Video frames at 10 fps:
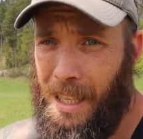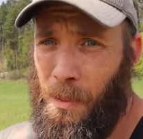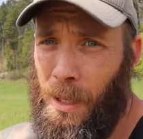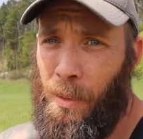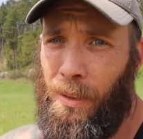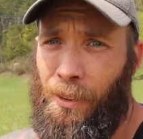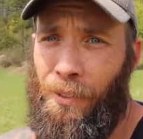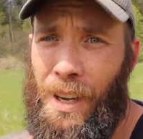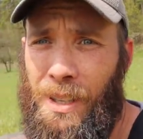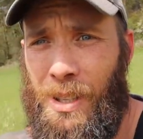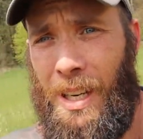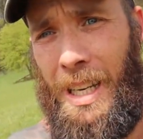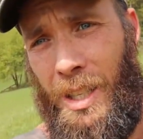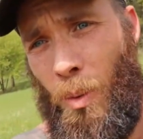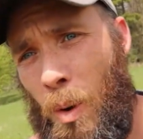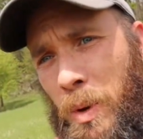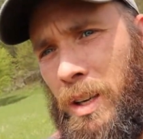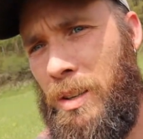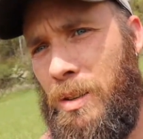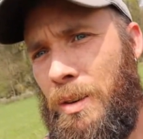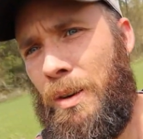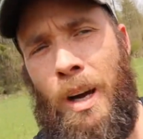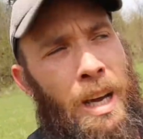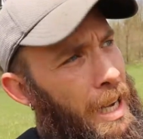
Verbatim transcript: that's been a bit of a fail today. So what we're going to do